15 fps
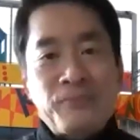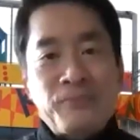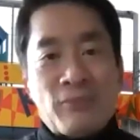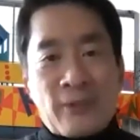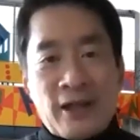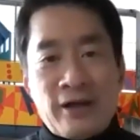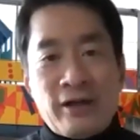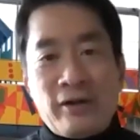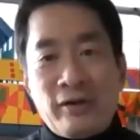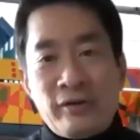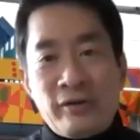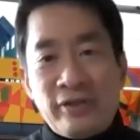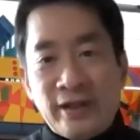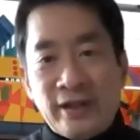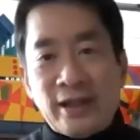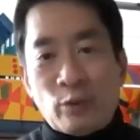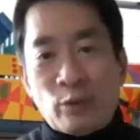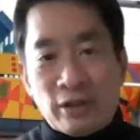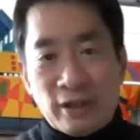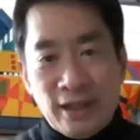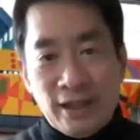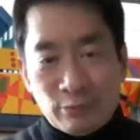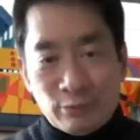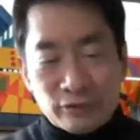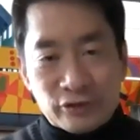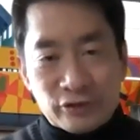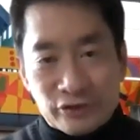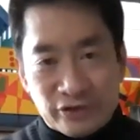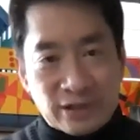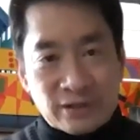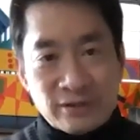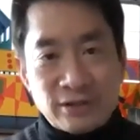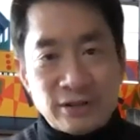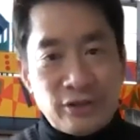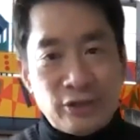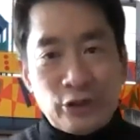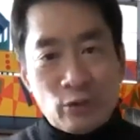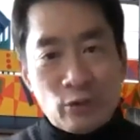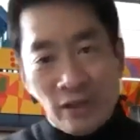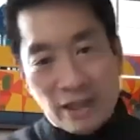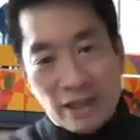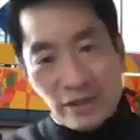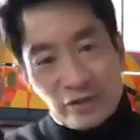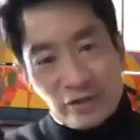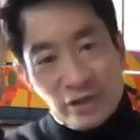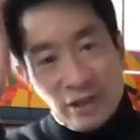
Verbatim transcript: they were able to settle in the US.